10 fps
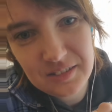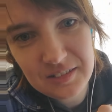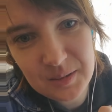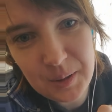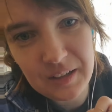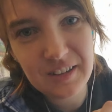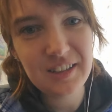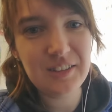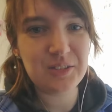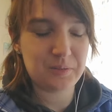spot?
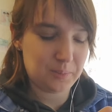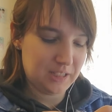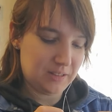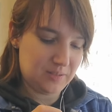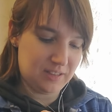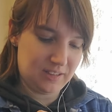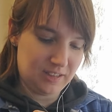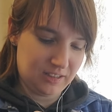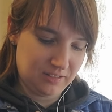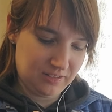Was it rubbing against
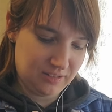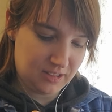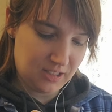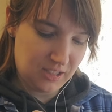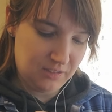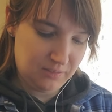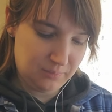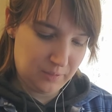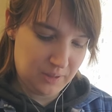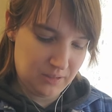the thingy?
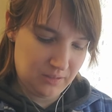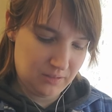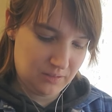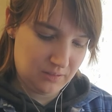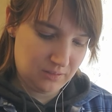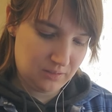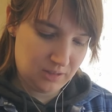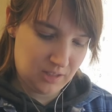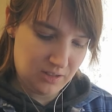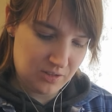Maybe? It's
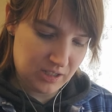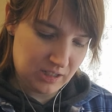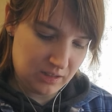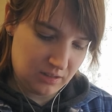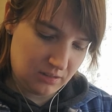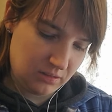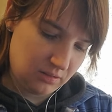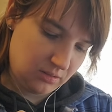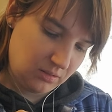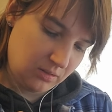the other side of the...
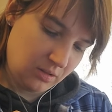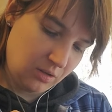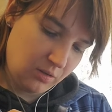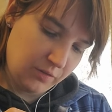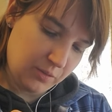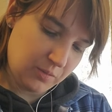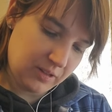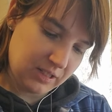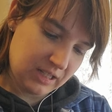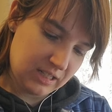Oh, if it was around
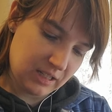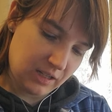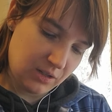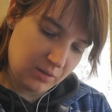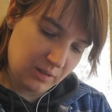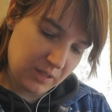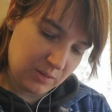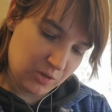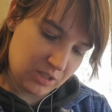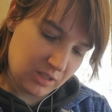that side. Oh, that makes
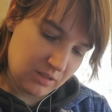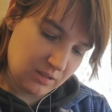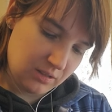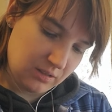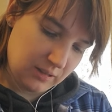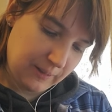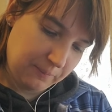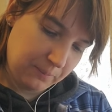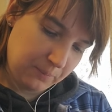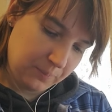more sense.
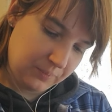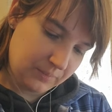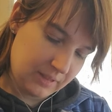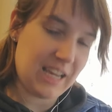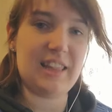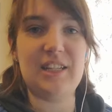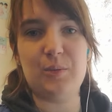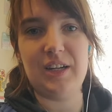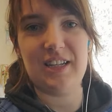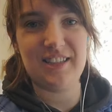Yeah, that's
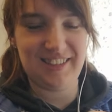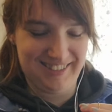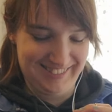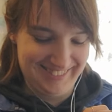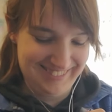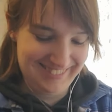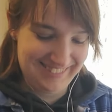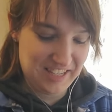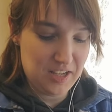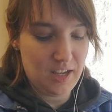what it is.
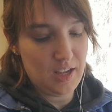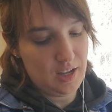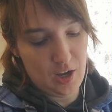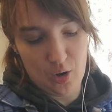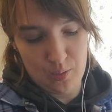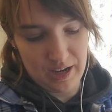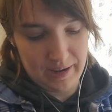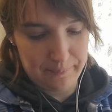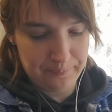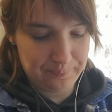Okay.